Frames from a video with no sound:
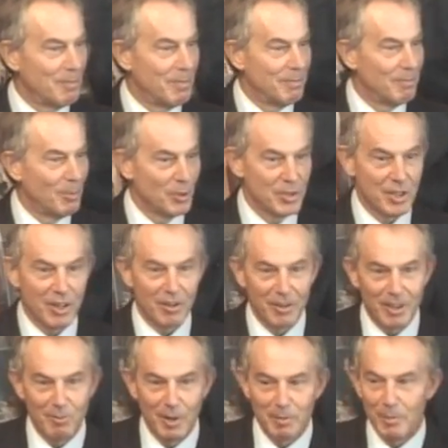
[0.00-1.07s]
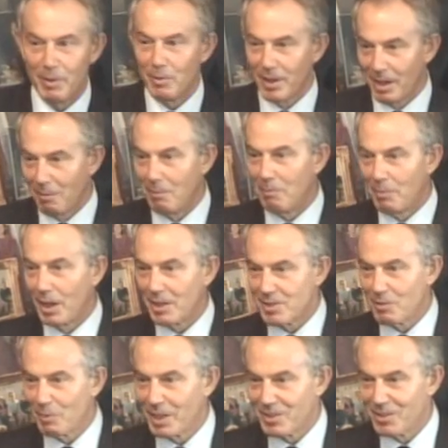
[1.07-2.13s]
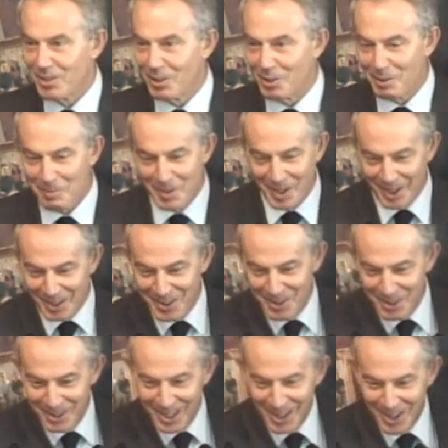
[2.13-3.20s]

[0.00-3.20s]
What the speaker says: more security with me when I'm in parts of Western Europe than I do